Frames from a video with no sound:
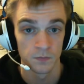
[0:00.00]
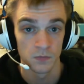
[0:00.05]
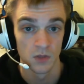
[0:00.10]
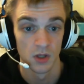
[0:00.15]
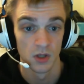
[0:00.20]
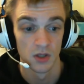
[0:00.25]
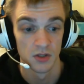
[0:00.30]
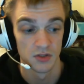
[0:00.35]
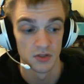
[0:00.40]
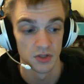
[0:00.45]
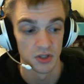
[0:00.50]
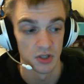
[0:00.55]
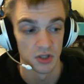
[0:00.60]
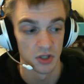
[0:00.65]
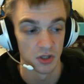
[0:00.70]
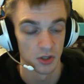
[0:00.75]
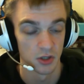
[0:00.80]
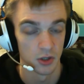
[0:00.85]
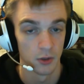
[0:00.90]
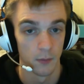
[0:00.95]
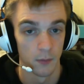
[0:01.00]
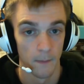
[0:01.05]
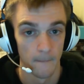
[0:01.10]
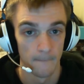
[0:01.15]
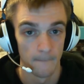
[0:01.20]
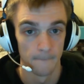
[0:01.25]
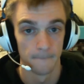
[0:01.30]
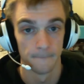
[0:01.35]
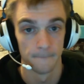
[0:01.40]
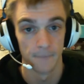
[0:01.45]
So you can go,
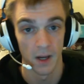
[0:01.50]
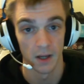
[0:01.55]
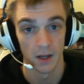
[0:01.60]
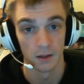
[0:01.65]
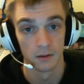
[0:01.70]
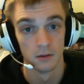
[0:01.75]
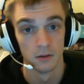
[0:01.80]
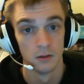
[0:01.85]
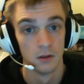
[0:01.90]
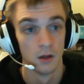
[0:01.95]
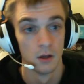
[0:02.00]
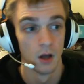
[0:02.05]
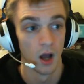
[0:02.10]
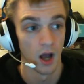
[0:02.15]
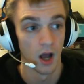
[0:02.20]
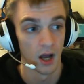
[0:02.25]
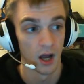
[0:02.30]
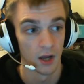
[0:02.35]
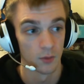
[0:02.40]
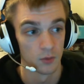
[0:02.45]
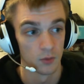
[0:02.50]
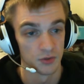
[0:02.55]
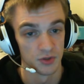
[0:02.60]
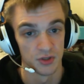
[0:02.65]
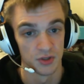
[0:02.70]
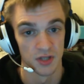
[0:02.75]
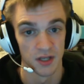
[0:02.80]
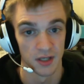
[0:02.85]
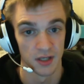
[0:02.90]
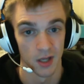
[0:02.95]
bang, I want to
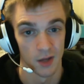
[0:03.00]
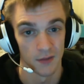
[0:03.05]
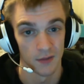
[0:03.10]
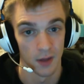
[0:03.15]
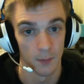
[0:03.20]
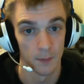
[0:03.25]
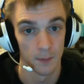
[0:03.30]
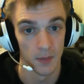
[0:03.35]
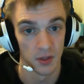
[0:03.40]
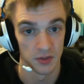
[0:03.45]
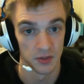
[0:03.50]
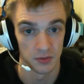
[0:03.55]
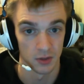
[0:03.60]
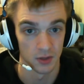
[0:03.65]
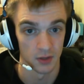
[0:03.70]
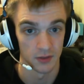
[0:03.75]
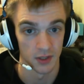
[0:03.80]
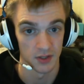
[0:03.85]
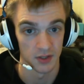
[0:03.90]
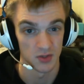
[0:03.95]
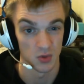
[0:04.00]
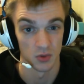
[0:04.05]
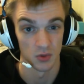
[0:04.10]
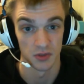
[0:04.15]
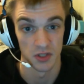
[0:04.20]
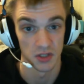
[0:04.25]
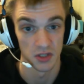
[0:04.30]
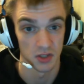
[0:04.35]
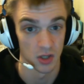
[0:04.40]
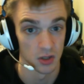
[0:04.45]
take out that melter out that squad.
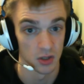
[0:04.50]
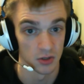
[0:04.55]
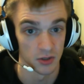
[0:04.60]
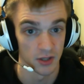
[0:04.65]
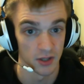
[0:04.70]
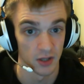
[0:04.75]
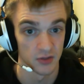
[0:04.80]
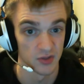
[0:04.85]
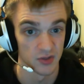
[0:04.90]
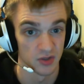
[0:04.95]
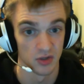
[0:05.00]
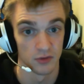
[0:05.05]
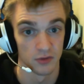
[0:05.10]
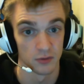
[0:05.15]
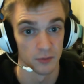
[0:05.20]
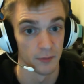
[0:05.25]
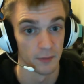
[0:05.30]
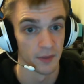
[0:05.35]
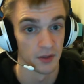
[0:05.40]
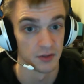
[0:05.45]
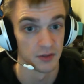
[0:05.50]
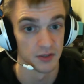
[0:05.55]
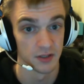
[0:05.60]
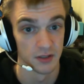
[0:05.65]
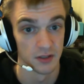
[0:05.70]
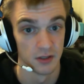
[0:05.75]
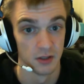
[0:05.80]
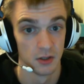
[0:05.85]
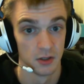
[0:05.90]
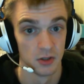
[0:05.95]
He can't look out Sir from a melter.
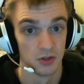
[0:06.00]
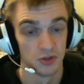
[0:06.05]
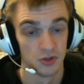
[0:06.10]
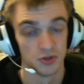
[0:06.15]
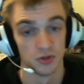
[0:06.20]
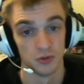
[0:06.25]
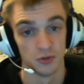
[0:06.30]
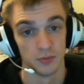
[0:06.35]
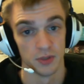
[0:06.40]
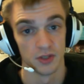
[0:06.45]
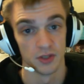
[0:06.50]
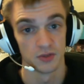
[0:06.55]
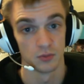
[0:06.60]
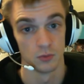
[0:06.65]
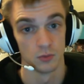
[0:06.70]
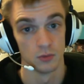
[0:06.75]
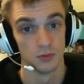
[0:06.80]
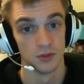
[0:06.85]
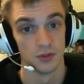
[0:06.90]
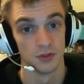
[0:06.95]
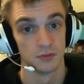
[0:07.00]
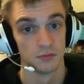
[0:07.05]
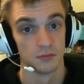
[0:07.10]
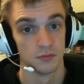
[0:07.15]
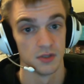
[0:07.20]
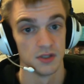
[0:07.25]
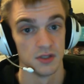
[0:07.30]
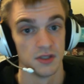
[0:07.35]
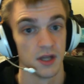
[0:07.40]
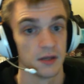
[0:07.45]
2+, wounded,
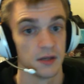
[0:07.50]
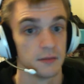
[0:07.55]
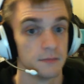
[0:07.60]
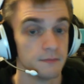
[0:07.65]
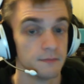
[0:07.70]
he's dead.